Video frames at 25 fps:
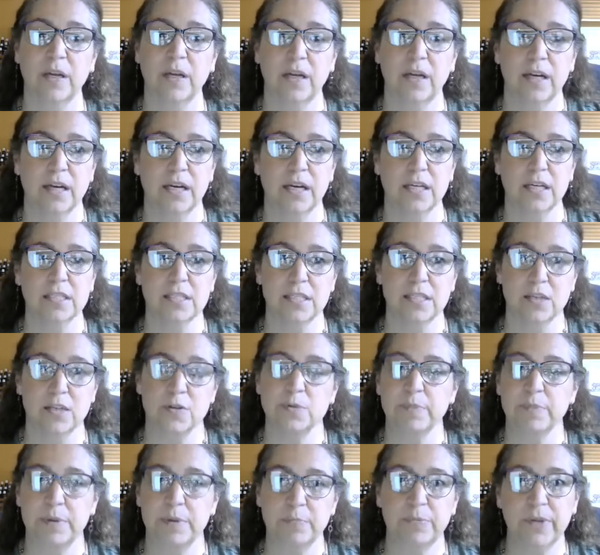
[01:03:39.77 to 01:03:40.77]
because those
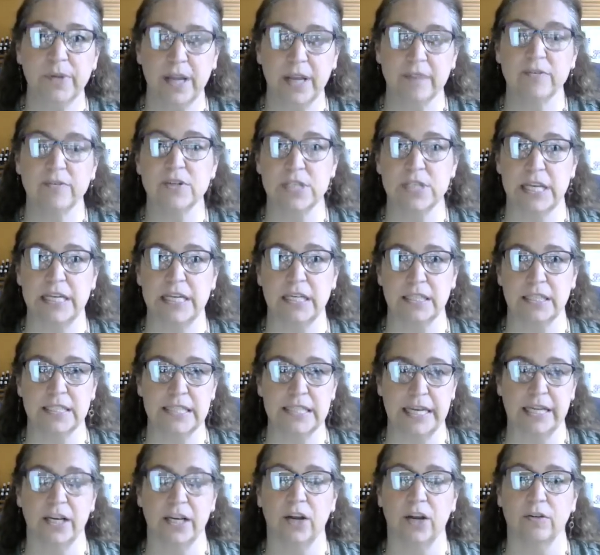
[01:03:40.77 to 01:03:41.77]
people never
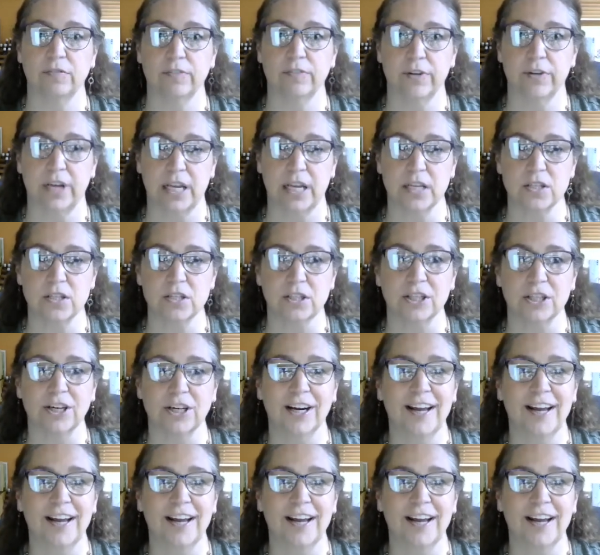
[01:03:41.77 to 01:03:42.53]
take no for an answer.